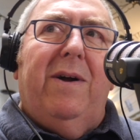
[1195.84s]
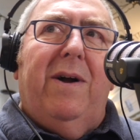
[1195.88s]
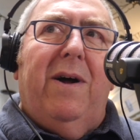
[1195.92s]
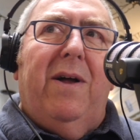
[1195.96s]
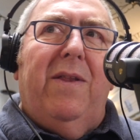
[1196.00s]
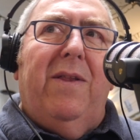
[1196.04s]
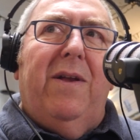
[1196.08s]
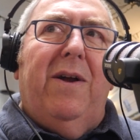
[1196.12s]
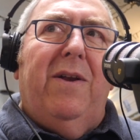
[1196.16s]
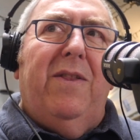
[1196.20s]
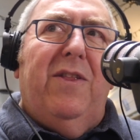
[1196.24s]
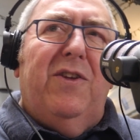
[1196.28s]

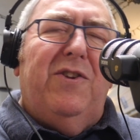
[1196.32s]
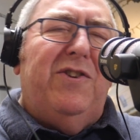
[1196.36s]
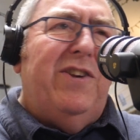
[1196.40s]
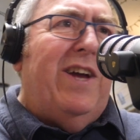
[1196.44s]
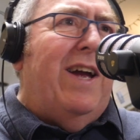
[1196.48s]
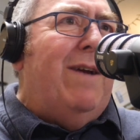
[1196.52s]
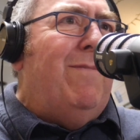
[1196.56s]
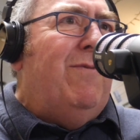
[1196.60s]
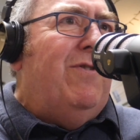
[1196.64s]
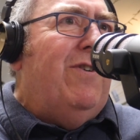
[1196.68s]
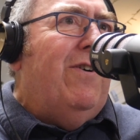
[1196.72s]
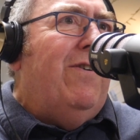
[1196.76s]
At the
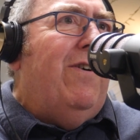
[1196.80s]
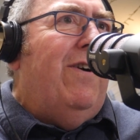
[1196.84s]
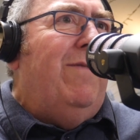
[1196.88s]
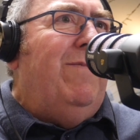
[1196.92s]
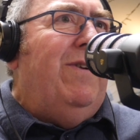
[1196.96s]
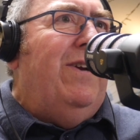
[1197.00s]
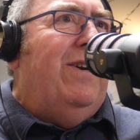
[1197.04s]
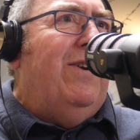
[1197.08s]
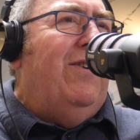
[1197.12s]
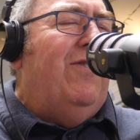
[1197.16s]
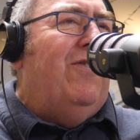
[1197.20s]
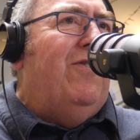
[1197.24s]
same time,
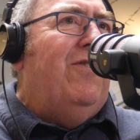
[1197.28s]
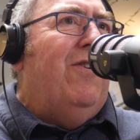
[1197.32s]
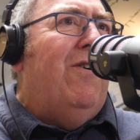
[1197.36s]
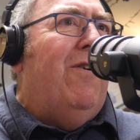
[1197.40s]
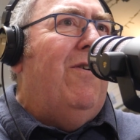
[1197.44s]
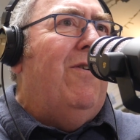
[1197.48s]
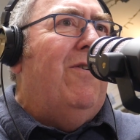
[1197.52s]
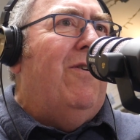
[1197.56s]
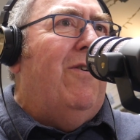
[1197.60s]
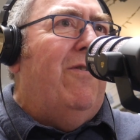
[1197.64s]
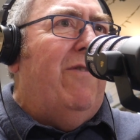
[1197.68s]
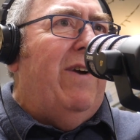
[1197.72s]
you can
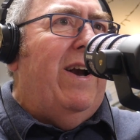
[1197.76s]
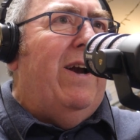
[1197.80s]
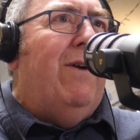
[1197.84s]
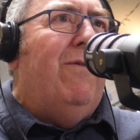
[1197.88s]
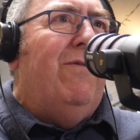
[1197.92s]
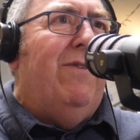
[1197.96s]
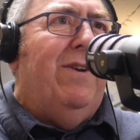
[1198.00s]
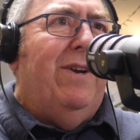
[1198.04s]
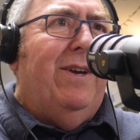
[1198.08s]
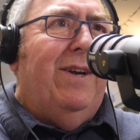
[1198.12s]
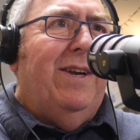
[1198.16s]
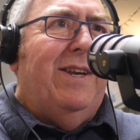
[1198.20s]
start
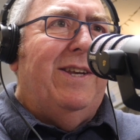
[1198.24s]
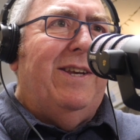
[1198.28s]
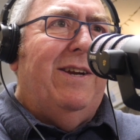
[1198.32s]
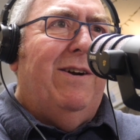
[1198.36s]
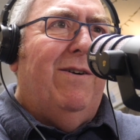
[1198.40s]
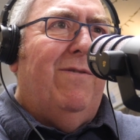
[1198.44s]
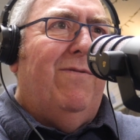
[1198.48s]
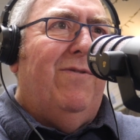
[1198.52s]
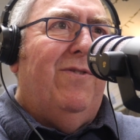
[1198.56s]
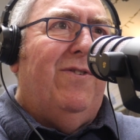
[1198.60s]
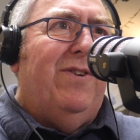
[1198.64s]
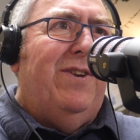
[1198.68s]
grounding
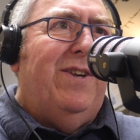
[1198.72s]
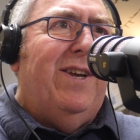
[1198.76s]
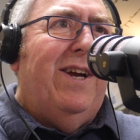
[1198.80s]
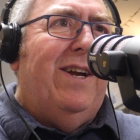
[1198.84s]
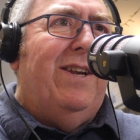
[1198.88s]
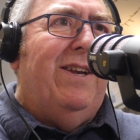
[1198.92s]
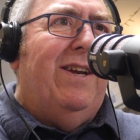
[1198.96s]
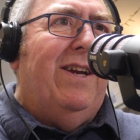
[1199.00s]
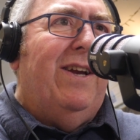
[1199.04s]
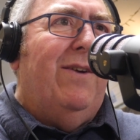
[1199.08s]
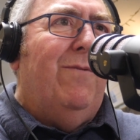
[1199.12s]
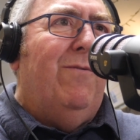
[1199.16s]
yourself as a
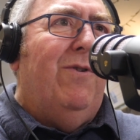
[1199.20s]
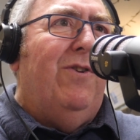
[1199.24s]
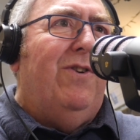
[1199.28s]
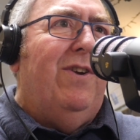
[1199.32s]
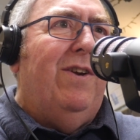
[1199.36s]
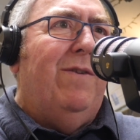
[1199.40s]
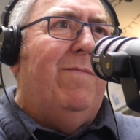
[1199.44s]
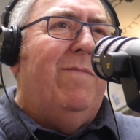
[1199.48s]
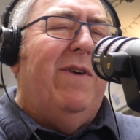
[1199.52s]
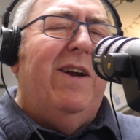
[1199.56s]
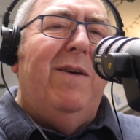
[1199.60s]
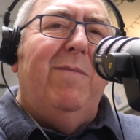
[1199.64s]
technique, which
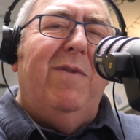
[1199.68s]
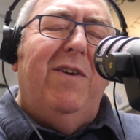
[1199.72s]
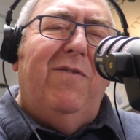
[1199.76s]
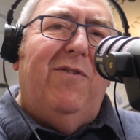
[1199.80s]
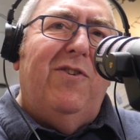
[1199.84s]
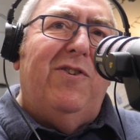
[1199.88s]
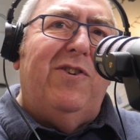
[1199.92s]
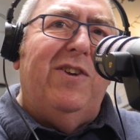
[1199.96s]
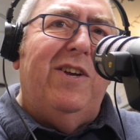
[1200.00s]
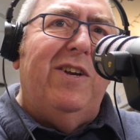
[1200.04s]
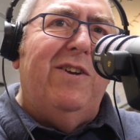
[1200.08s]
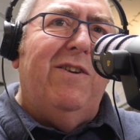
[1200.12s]
is maybe if
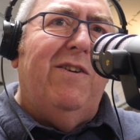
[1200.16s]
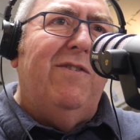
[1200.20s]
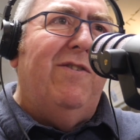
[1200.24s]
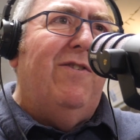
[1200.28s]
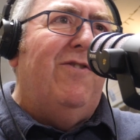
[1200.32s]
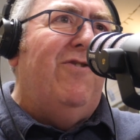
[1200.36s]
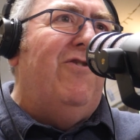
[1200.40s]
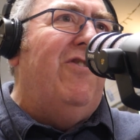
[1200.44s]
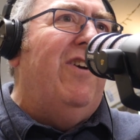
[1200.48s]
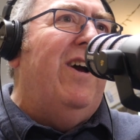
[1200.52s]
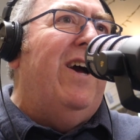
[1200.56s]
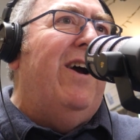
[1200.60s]
you're sitting on a
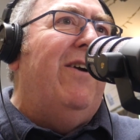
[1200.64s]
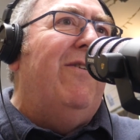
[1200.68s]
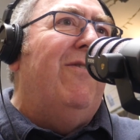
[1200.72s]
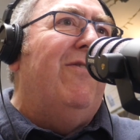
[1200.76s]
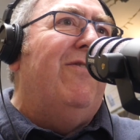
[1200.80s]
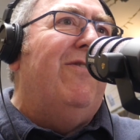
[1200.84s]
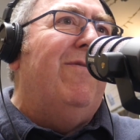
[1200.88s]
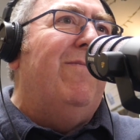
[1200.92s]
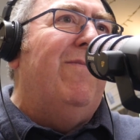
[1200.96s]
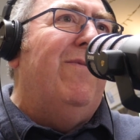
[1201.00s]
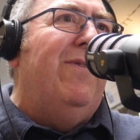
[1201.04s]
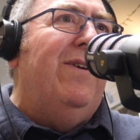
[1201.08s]
chair or
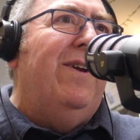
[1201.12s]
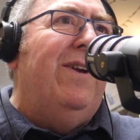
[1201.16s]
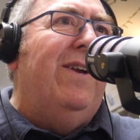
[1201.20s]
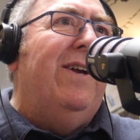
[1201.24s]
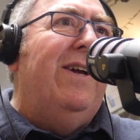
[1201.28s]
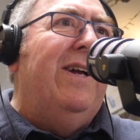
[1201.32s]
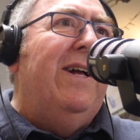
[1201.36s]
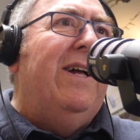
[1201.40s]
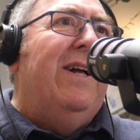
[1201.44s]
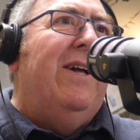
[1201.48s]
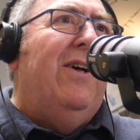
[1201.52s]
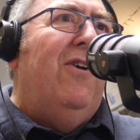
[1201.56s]
something,
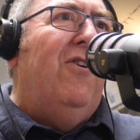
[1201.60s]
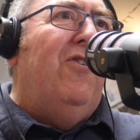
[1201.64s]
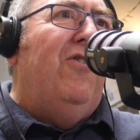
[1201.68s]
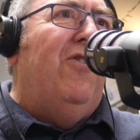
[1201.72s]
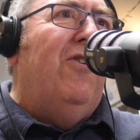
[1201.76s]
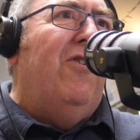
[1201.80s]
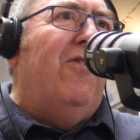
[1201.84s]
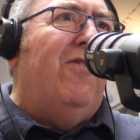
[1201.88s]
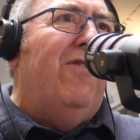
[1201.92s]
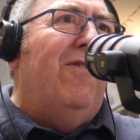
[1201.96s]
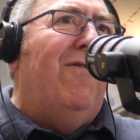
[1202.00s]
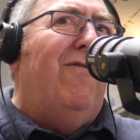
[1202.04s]

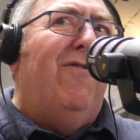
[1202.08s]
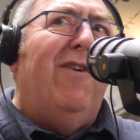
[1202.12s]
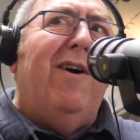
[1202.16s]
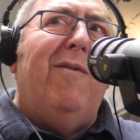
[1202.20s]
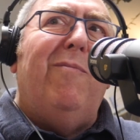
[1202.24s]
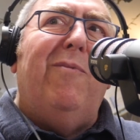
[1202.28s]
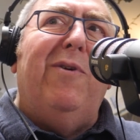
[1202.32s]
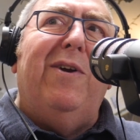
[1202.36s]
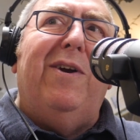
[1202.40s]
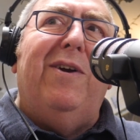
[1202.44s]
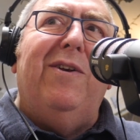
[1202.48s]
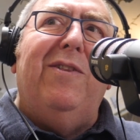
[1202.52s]
touch the
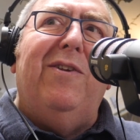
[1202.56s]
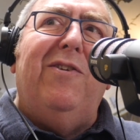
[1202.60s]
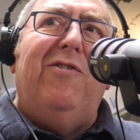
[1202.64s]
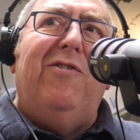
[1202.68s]
fabric of the